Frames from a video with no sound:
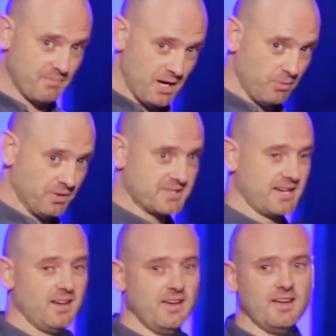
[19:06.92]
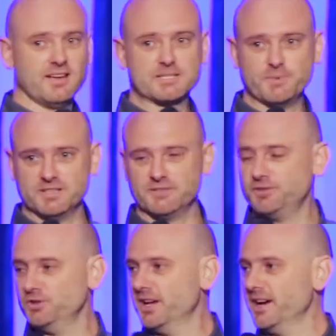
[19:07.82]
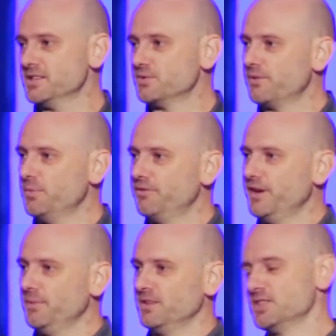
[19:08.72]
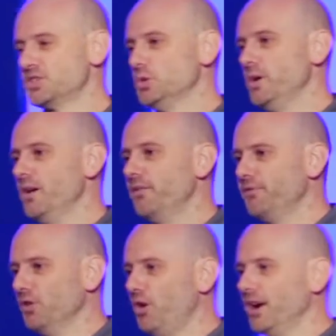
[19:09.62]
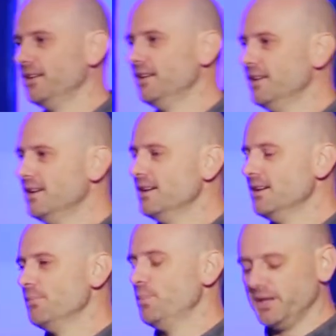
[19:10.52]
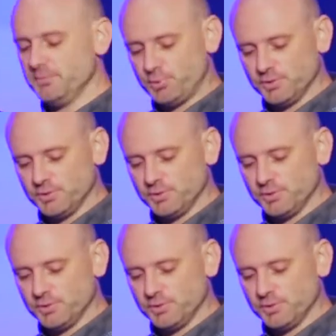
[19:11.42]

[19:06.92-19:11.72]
to Melbourne to spend a few days with my family. It's a two hour flight. But in